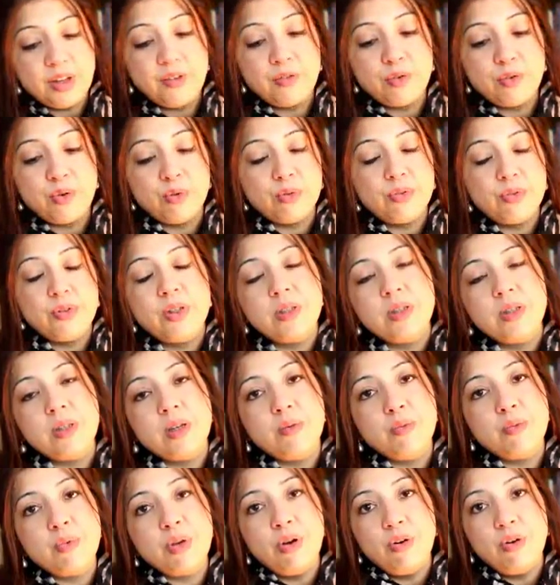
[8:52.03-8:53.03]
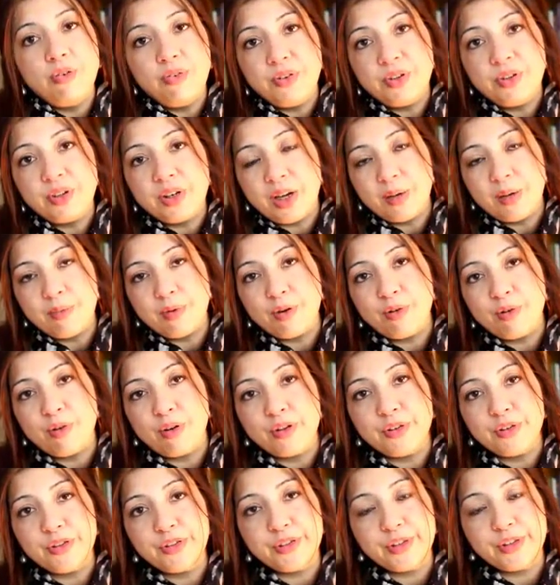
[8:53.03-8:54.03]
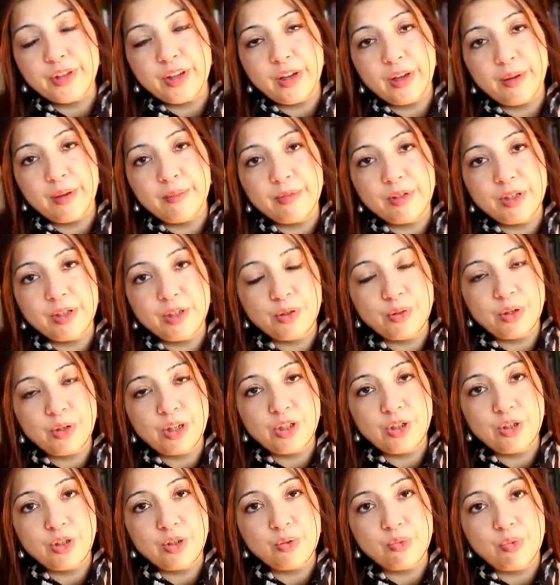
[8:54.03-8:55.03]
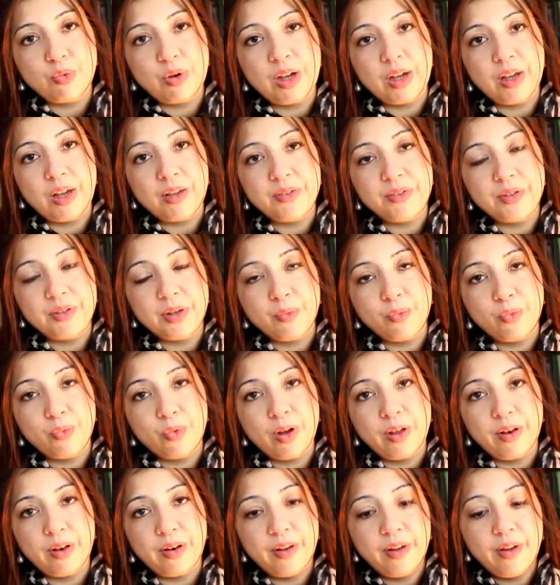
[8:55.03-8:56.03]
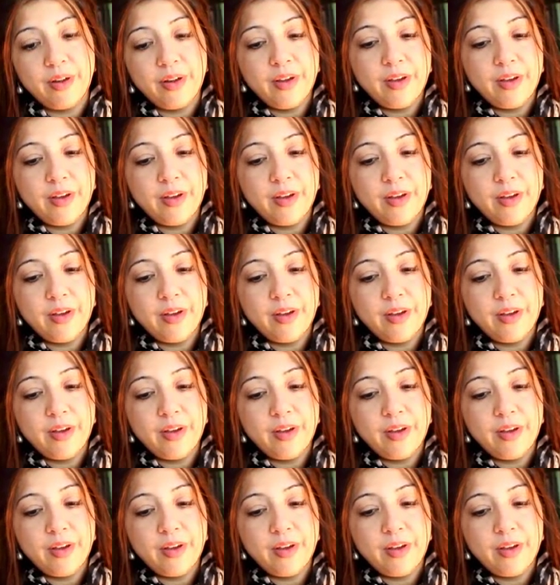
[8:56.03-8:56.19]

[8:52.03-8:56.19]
of course, is that we often come across situations where someone